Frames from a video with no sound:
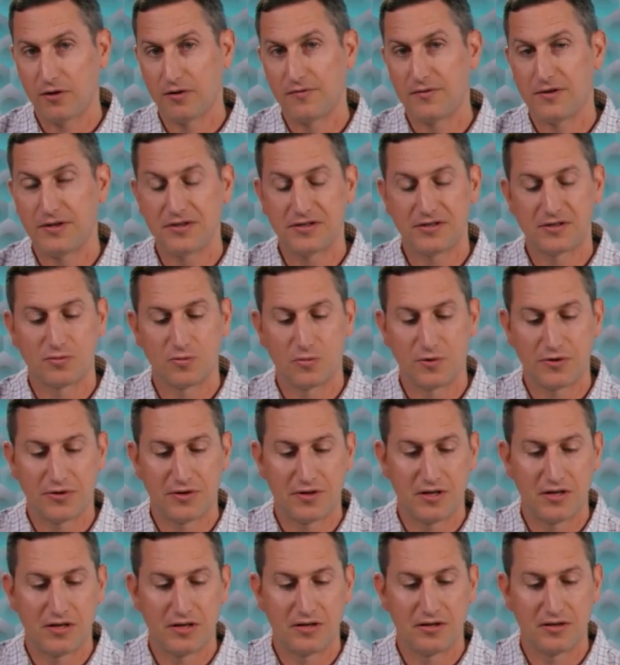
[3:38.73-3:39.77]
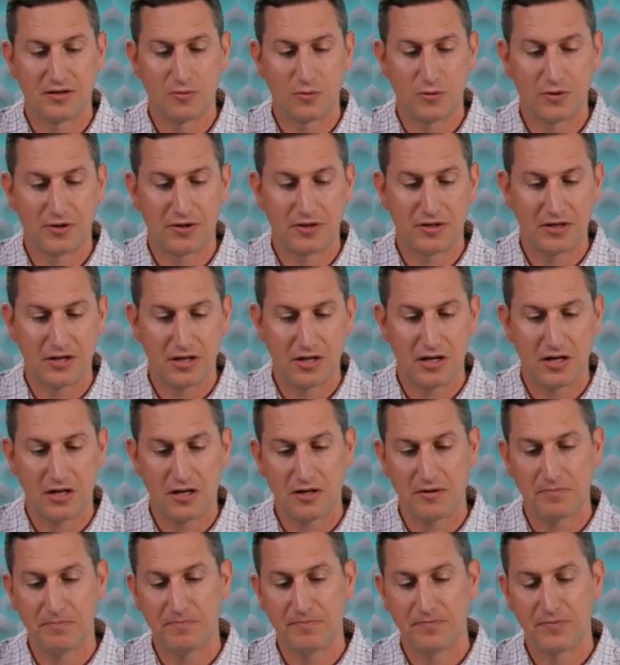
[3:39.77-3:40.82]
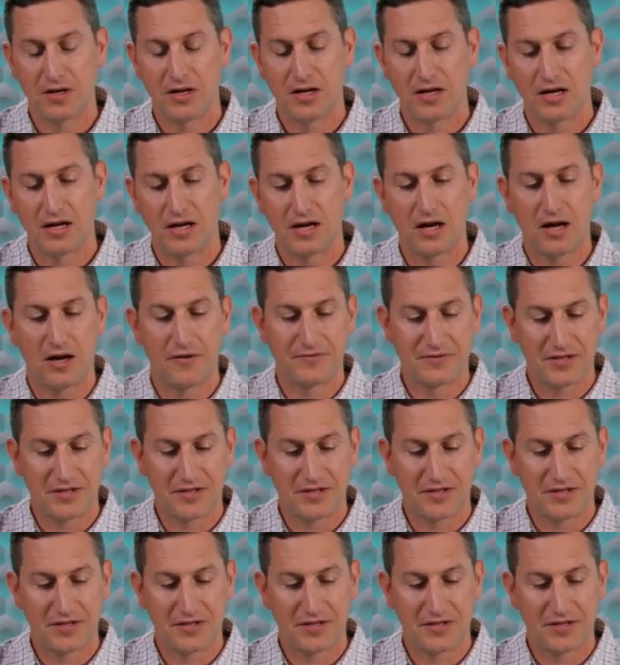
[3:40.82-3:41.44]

of this within GitHub. I've